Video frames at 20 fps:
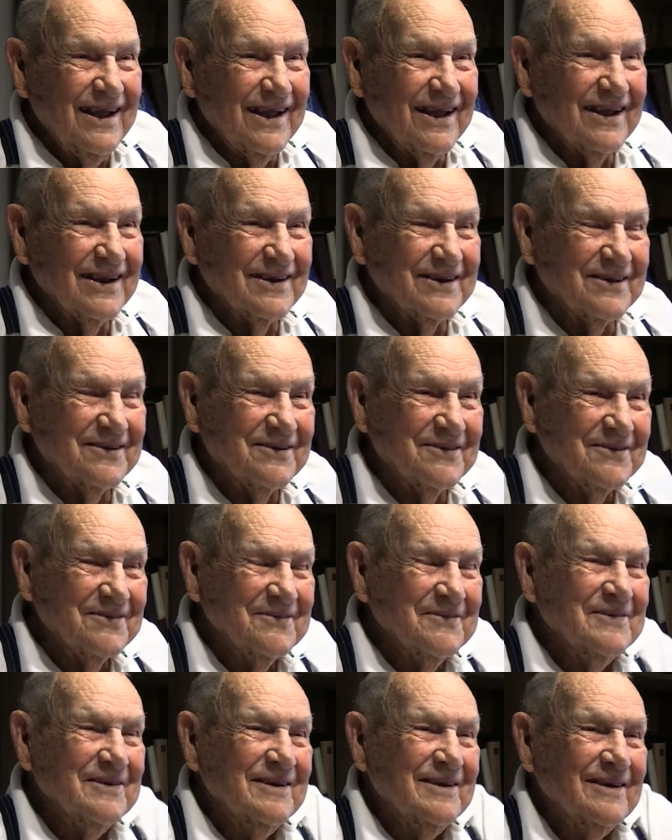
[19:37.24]
And so,
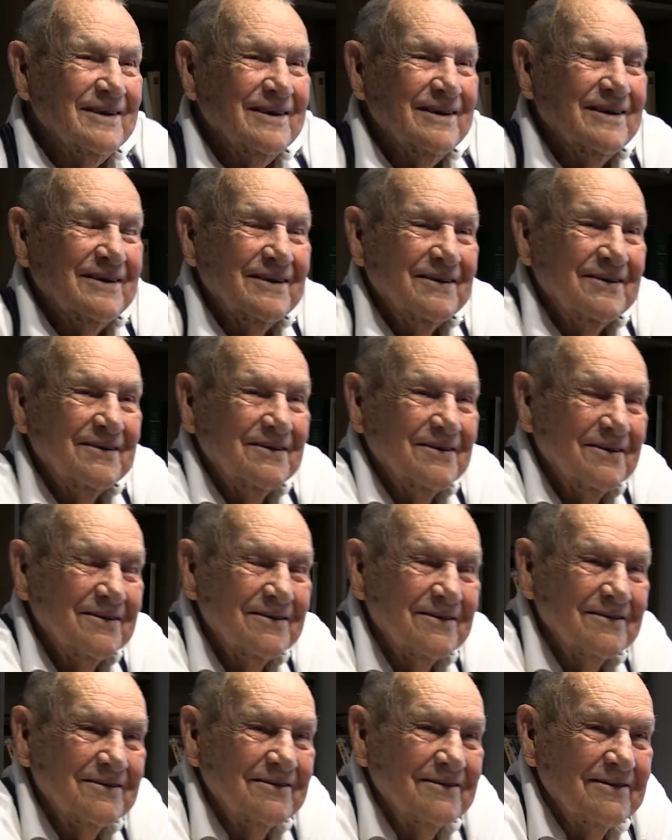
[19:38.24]
uh,
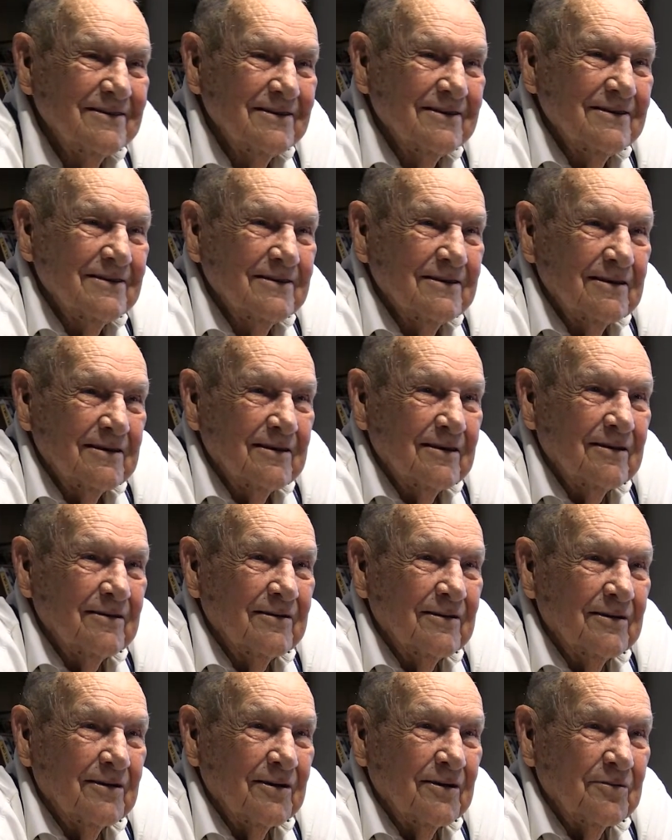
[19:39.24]

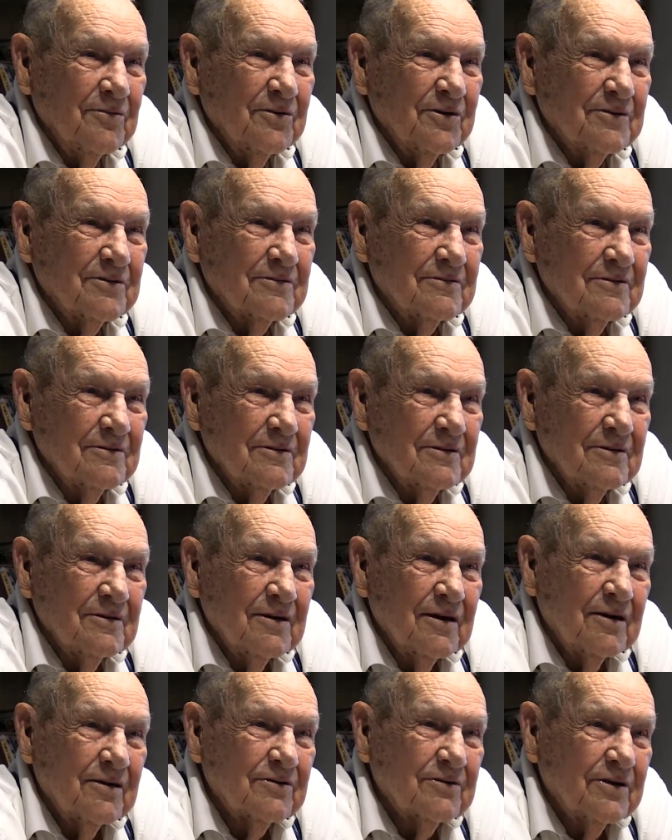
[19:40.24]
and we,
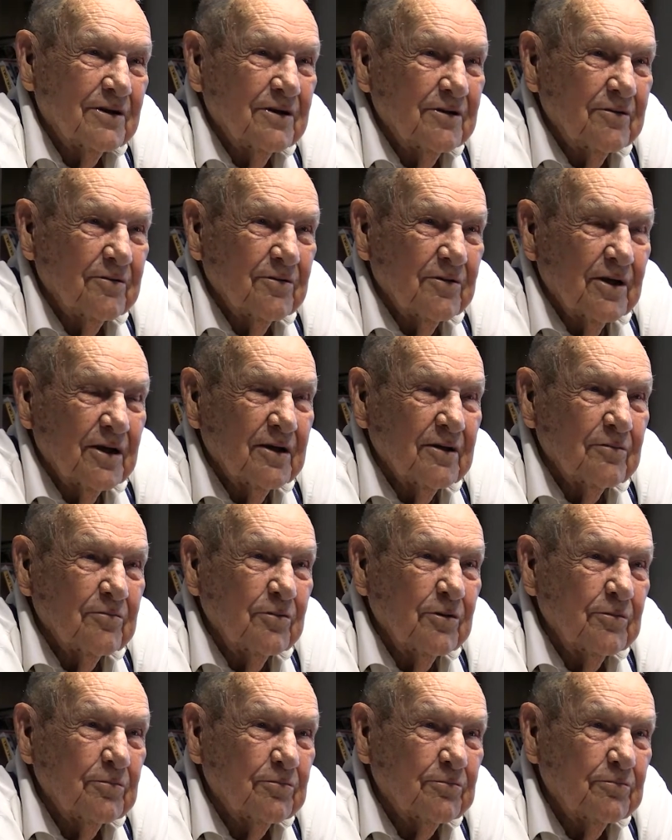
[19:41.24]
after to that,
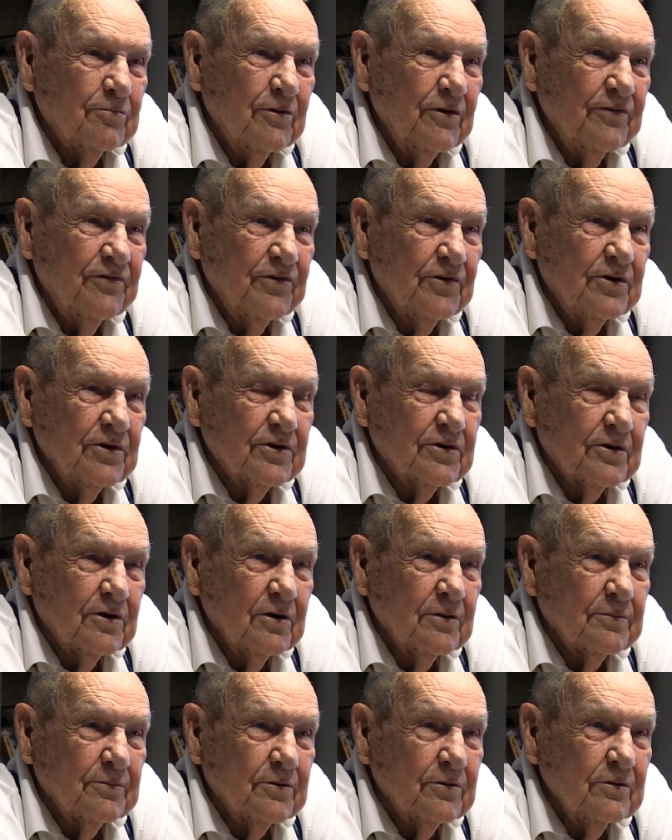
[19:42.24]
we, we finished
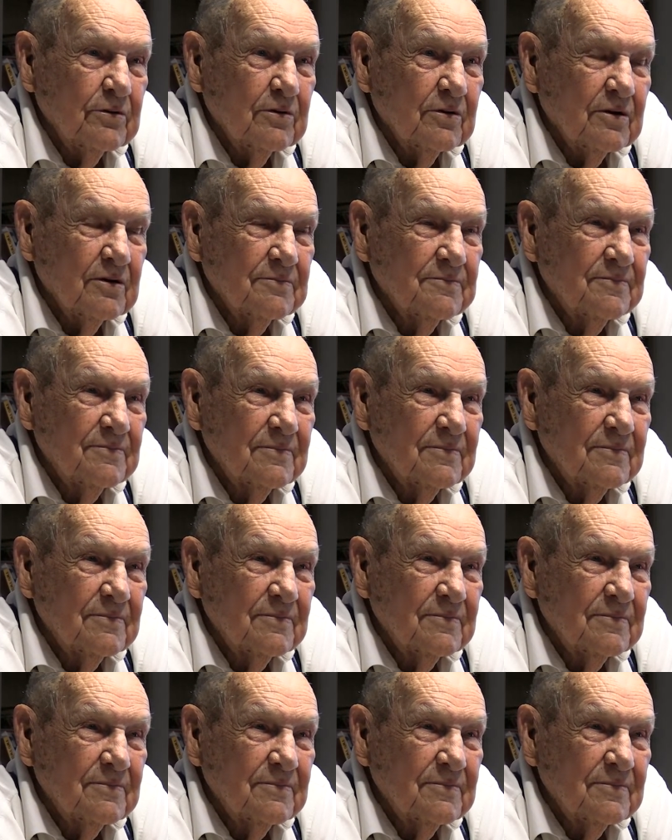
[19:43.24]
up to, uh,